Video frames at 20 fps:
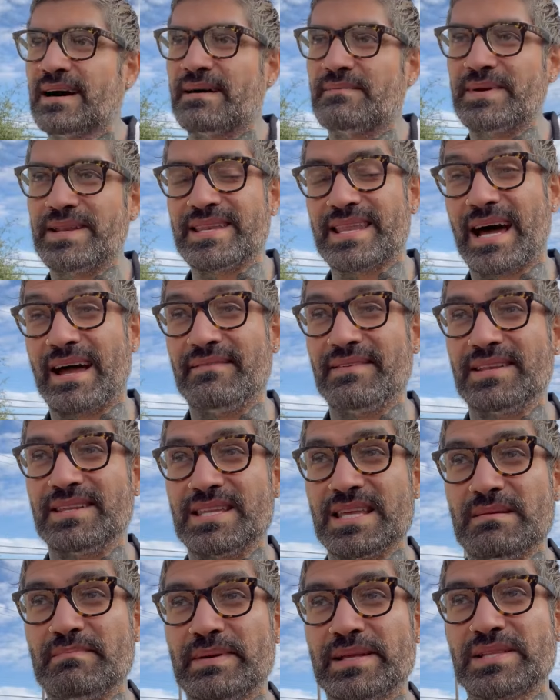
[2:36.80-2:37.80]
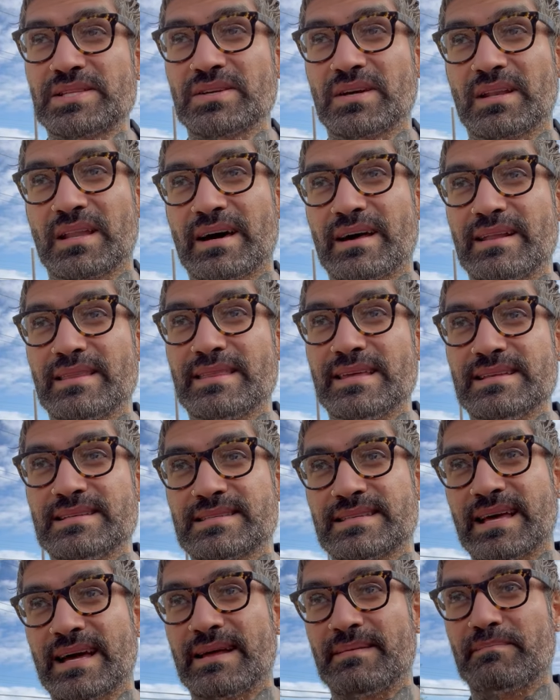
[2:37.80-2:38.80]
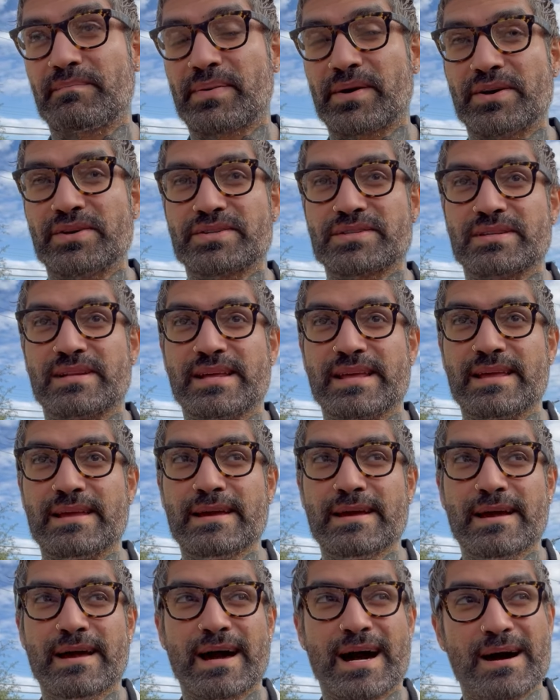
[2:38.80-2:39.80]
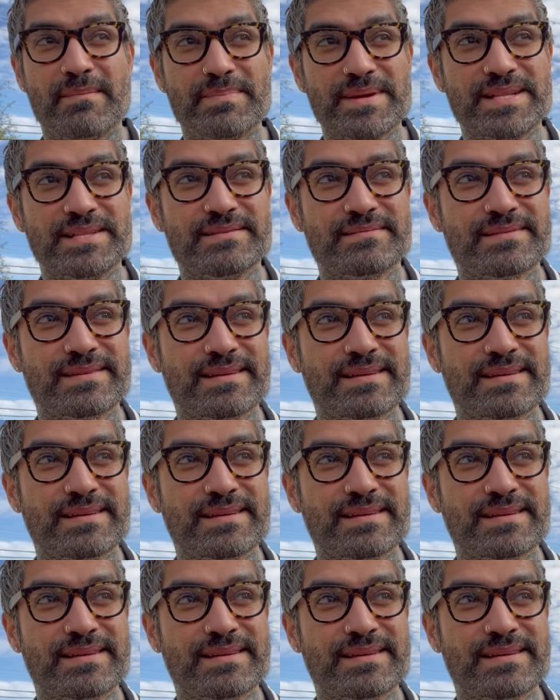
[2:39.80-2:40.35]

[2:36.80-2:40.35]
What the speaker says: I've been diving deep into a lot of things that personally I've been